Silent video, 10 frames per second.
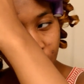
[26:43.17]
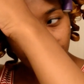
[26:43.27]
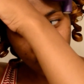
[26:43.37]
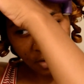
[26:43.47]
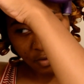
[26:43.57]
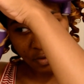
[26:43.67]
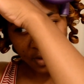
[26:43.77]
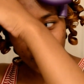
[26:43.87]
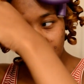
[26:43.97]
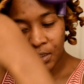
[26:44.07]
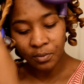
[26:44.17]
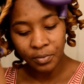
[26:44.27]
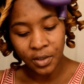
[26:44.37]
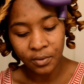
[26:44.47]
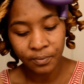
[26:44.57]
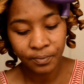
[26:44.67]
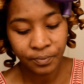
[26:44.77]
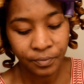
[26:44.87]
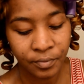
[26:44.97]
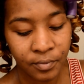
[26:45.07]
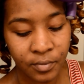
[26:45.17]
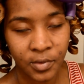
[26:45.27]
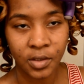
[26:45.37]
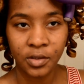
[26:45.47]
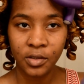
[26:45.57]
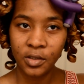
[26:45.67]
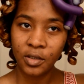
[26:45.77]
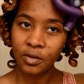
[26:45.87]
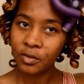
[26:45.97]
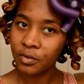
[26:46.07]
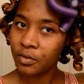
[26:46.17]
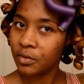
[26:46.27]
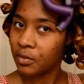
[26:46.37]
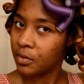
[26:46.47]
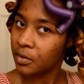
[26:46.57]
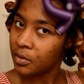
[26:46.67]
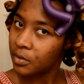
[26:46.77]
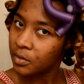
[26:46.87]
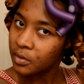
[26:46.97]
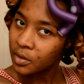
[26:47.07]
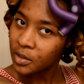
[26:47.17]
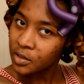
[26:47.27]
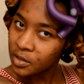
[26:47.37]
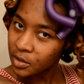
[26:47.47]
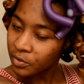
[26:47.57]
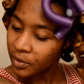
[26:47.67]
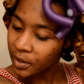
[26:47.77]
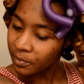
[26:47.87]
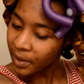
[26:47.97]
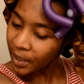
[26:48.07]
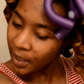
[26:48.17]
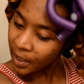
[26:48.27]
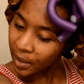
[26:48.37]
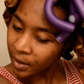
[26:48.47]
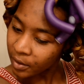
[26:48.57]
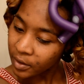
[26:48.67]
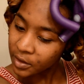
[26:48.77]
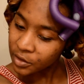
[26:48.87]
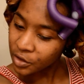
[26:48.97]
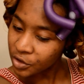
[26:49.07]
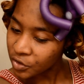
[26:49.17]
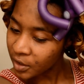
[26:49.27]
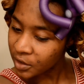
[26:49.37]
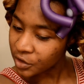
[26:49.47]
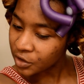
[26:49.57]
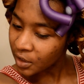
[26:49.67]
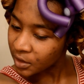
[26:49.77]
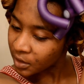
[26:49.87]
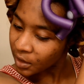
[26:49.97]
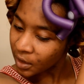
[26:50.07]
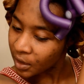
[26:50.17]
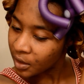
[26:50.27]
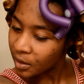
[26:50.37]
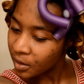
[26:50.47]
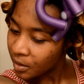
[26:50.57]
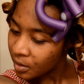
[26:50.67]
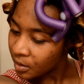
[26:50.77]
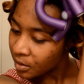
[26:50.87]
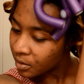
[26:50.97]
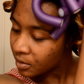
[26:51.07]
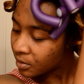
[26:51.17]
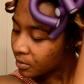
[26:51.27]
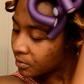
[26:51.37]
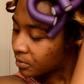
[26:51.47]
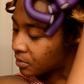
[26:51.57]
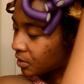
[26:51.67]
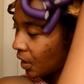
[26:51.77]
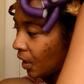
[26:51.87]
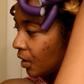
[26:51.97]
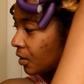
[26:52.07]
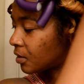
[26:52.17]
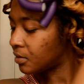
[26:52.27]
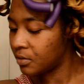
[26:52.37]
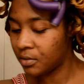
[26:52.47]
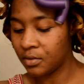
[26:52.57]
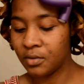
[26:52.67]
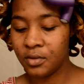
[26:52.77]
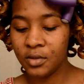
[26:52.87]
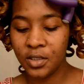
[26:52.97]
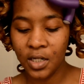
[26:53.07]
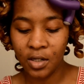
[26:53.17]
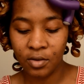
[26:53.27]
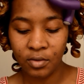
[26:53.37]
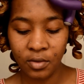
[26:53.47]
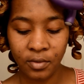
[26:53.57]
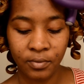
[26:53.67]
go quickly, but still considering my hair and just trying to gently take down